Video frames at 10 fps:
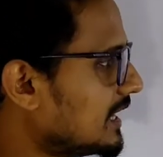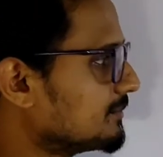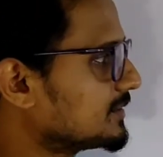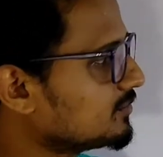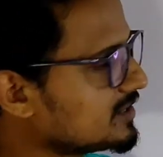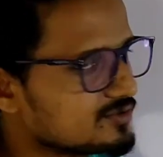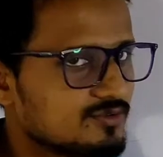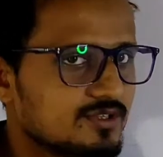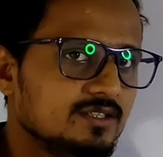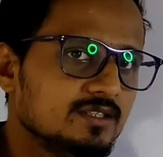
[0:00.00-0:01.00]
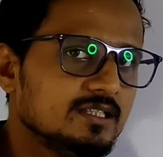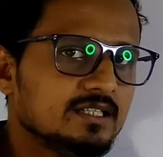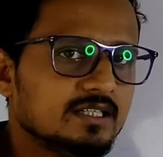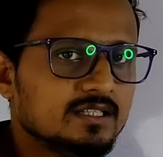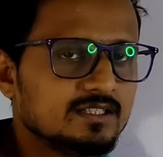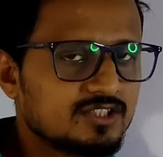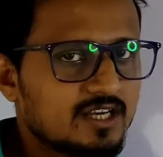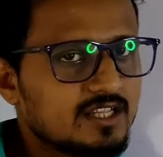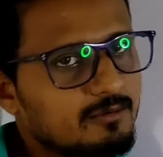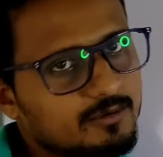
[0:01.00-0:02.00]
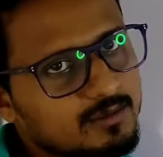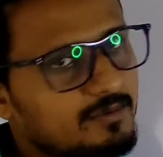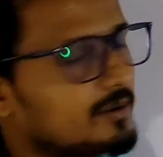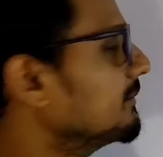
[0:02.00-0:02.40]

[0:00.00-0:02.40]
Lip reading: Afterwards we will study about the